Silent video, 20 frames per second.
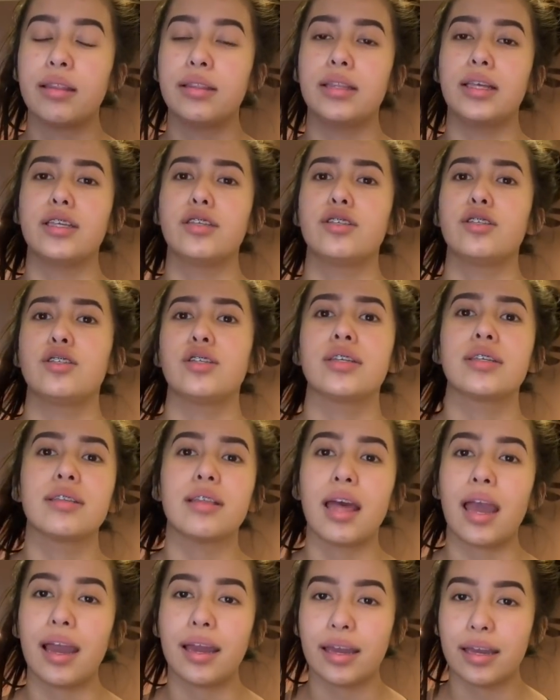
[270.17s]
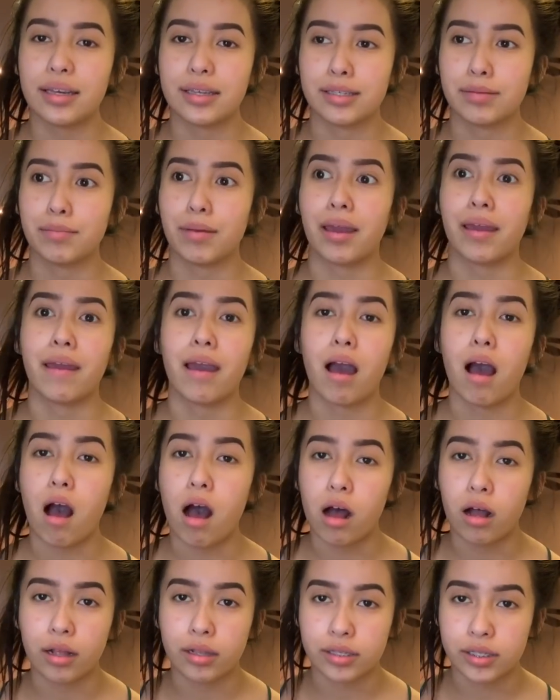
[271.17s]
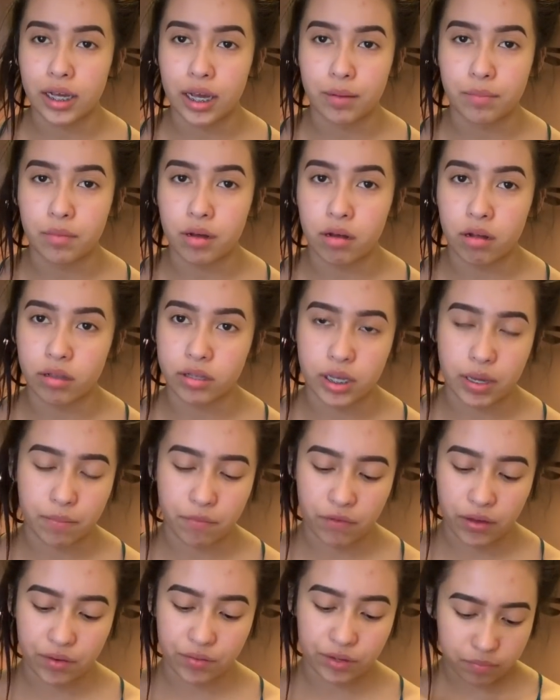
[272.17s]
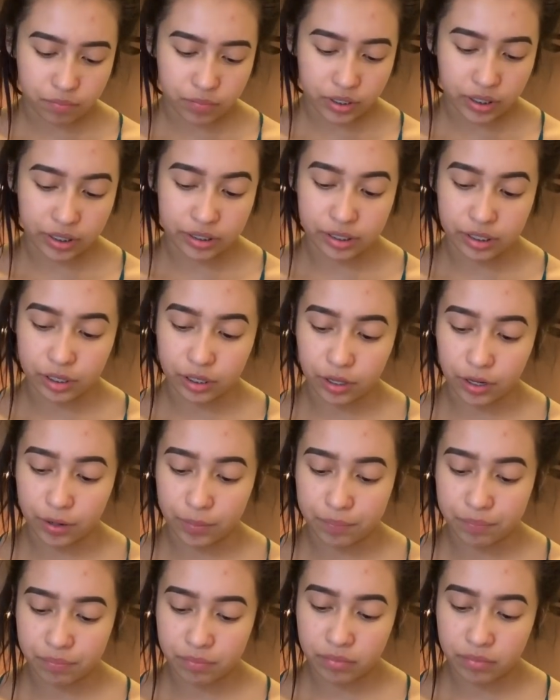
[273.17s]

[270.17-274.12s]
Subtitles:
It's just like is my all-time favorite concealer.